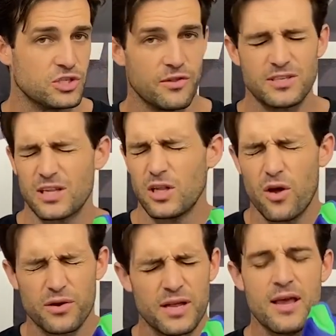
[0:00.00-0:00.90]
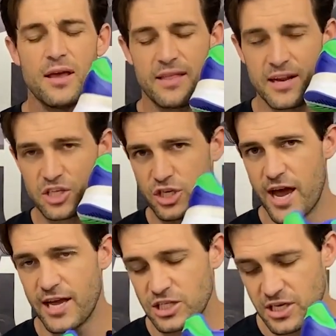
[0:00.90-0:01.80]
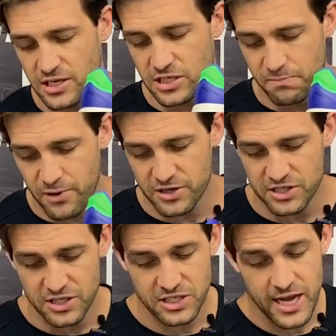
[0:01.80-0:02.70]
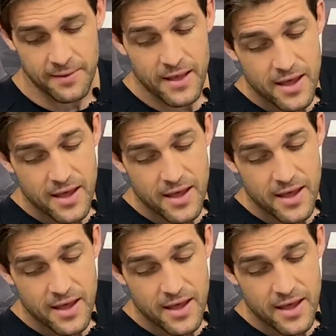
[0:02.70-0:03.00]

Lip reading: So there's a lot that has changed into Boston 10.